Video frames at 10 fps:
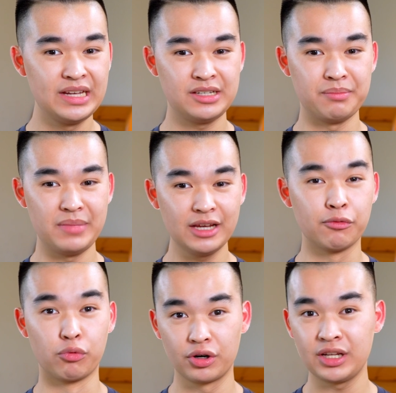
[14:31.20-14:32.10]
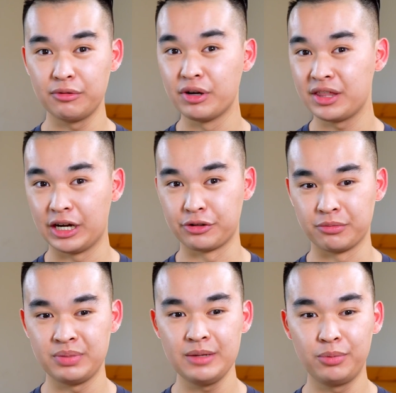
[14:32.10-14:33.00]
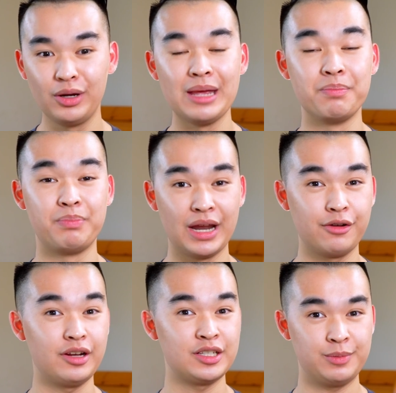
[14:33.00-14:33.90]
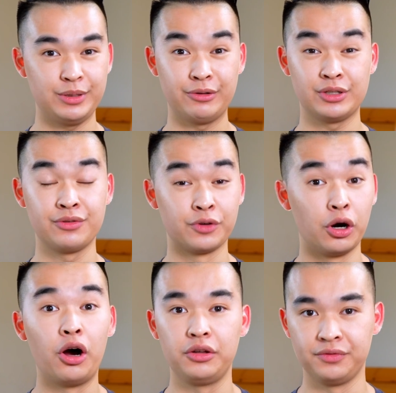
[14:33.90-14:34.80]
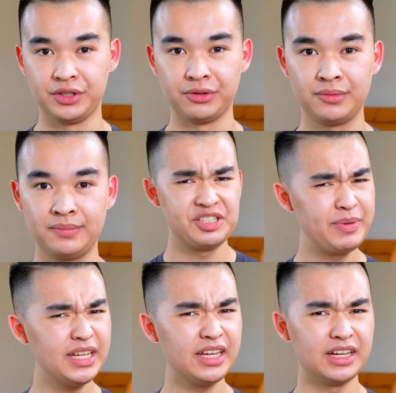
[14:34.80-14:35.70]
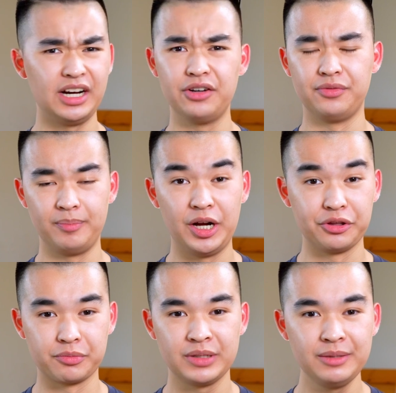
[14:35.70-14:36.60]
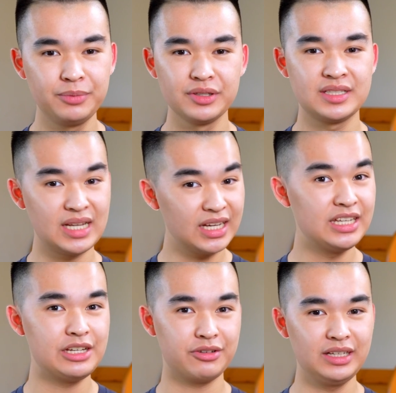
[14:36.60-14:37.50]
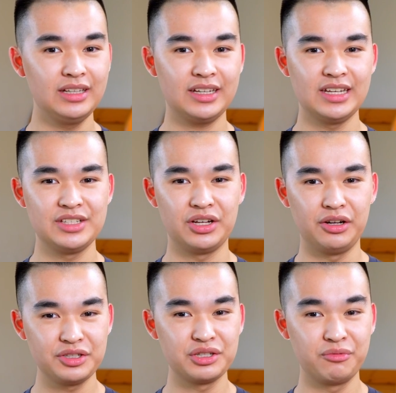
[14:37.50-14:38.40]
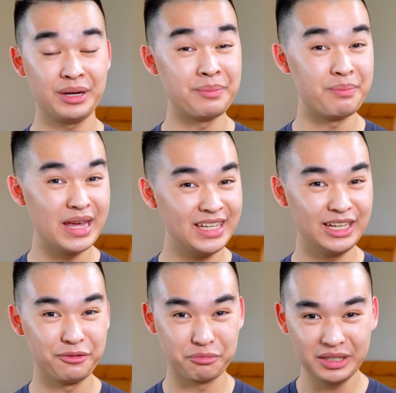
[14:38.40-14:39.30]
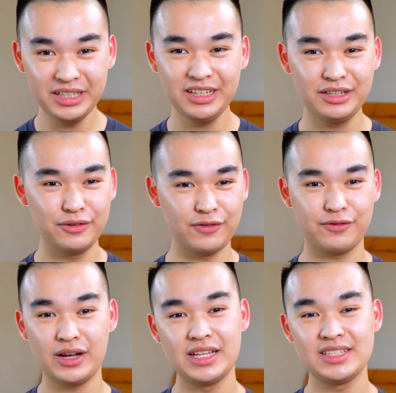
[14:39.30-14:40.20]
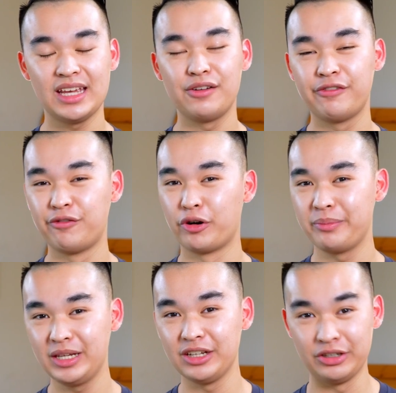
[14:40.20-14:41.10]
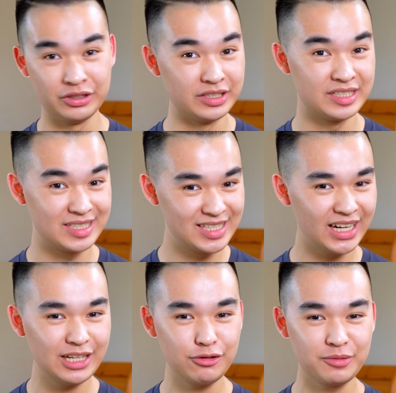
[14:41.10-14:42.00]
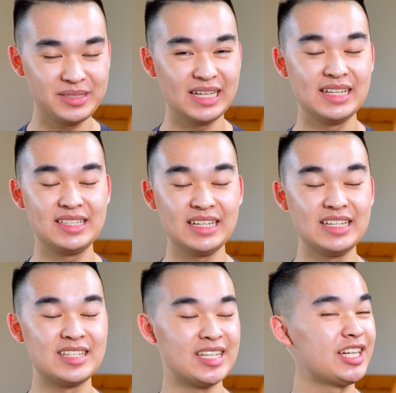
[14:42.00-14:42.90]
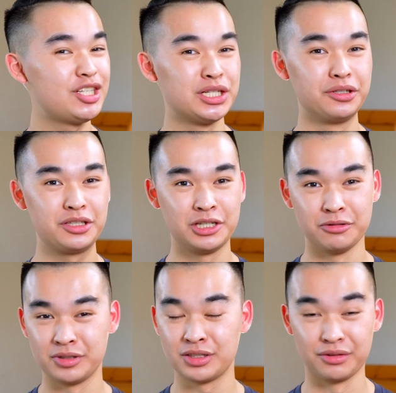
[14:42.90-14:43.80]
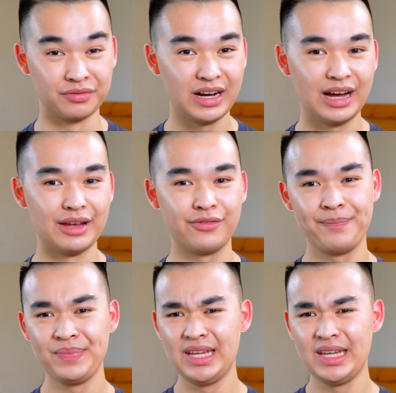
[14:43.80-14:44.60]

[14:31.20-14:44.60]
to make working with other people a better experience for all of you. Speaking of other people, second year ELEC is also when making really good friends and forming good study groups is essential to survive.